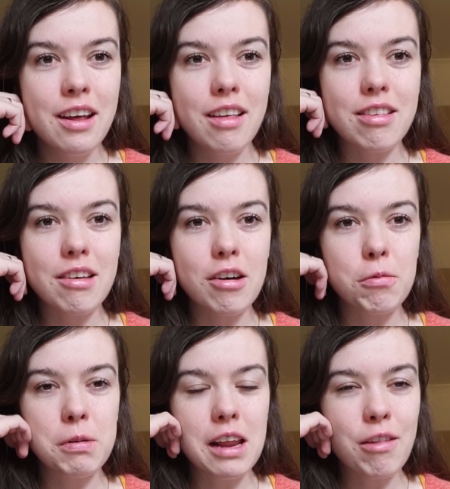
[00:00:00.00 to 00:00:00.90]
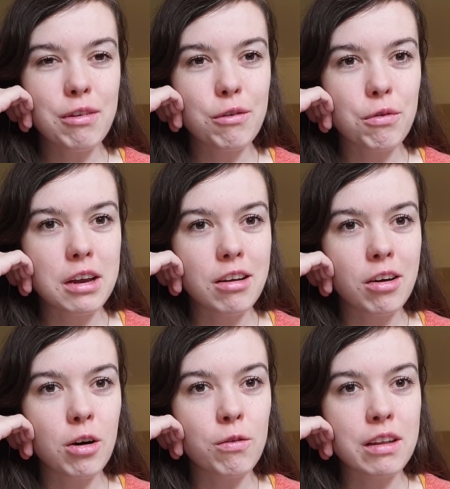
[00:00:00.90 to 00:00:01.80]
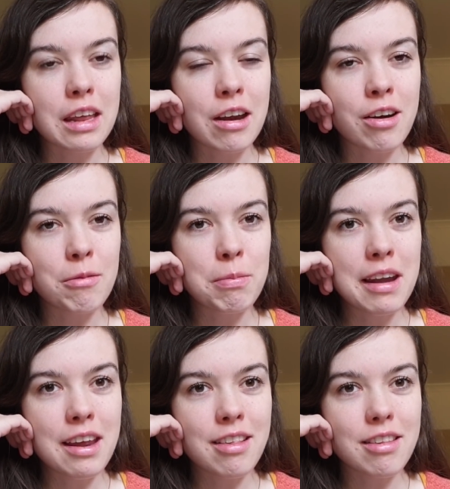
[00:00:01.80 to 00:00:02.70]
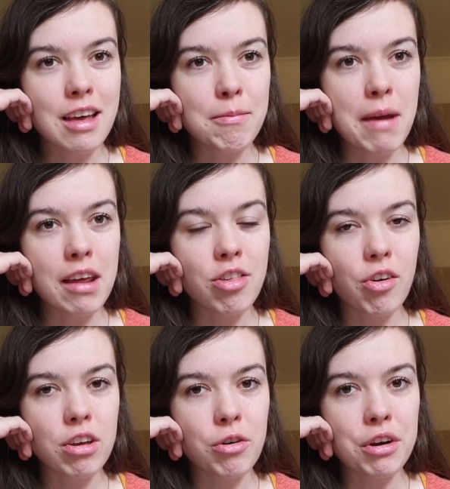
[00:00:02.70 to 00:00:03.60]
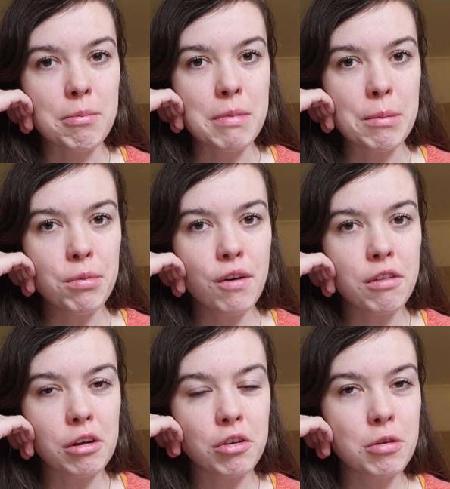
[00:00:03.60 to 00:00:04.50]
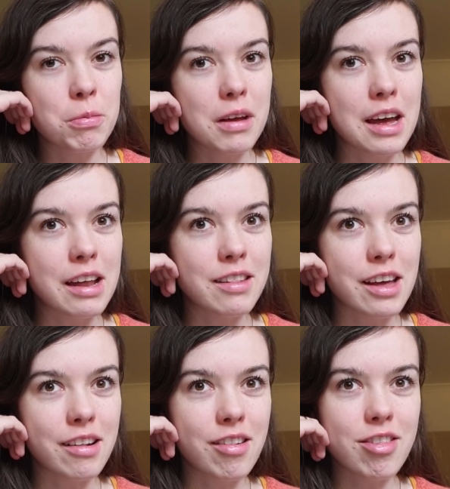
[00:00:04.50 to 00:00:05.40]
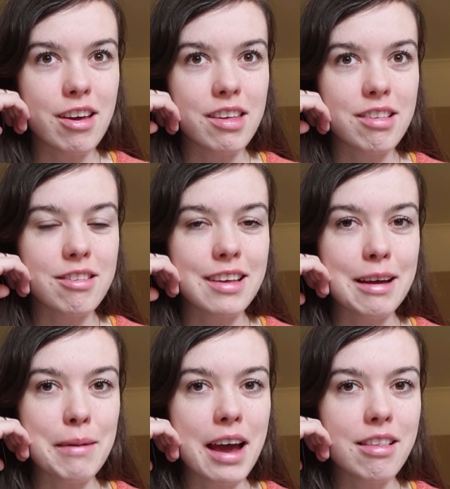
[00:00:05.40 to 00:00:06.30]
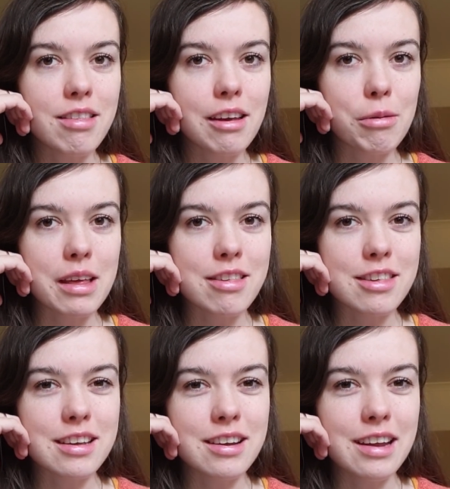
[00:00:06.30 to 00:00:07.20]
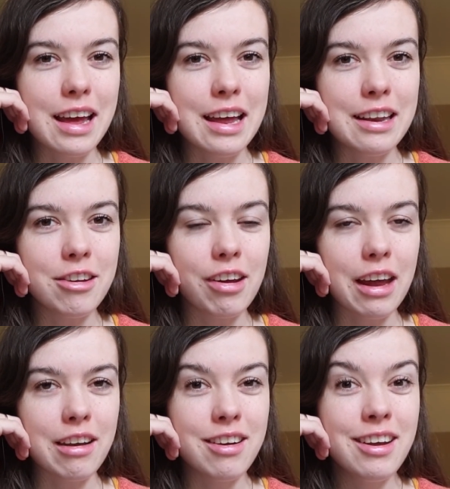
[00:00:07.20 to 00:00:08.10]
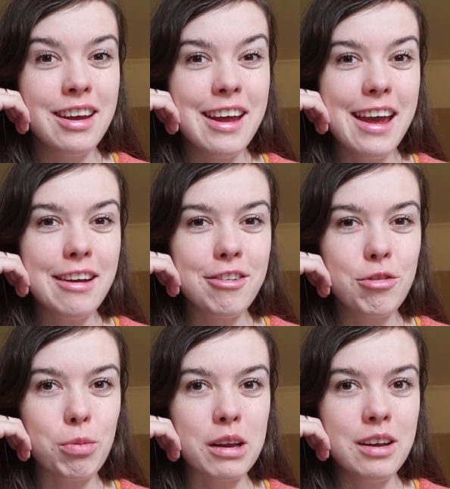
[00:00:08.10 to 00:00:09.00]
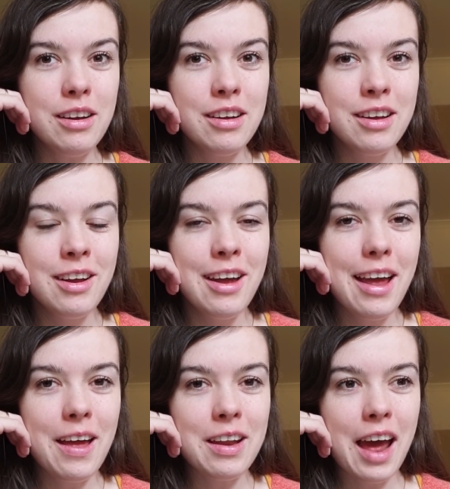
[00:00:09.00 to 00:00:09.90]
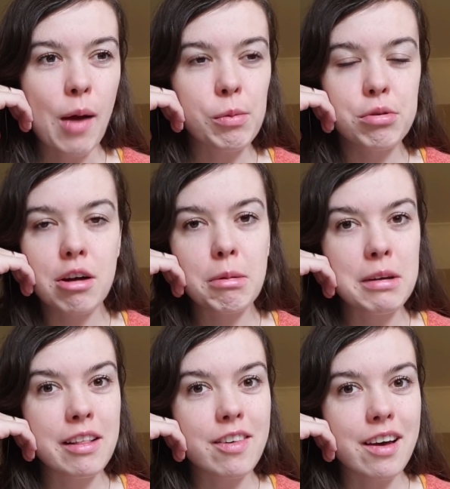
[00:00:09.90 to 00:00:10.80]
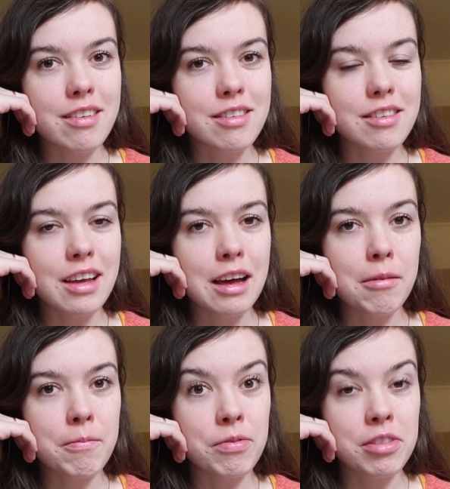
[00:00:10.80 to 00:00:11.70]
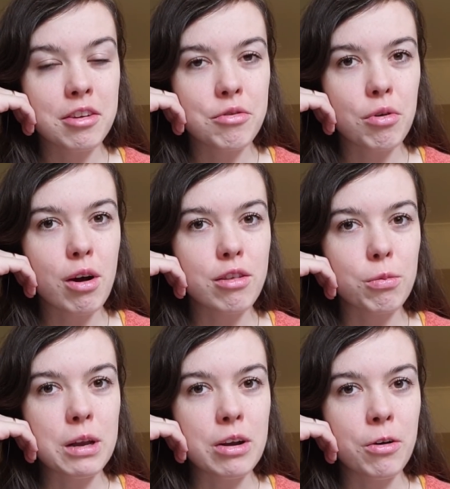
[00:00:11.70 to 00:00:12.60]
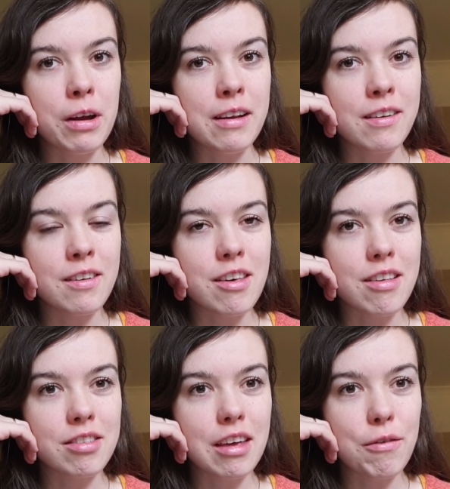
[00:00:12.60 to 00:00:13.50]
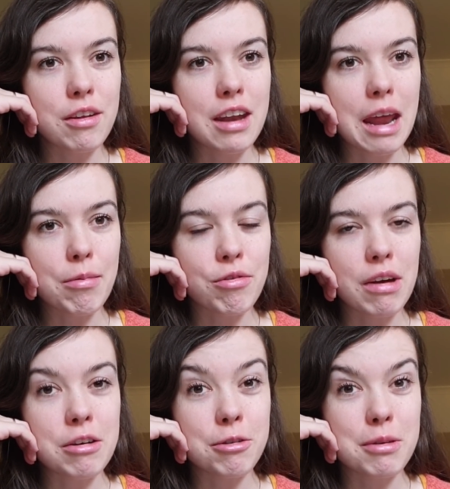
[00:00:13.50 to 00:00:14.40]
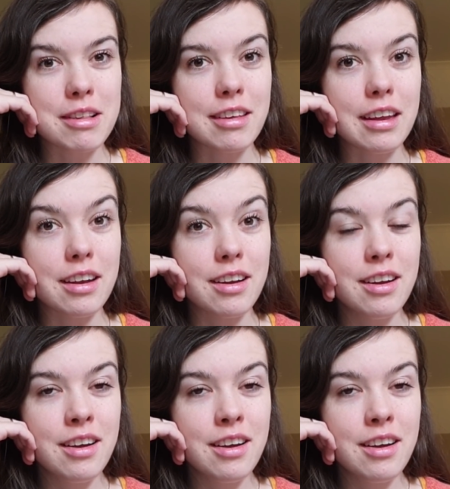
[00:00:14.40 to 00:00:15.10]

So please feel free to go over there. Please make sure you're a member of the group, and then just answer the question and you can enter to win. And I will probably just draw the winner and just give the name straight to Christine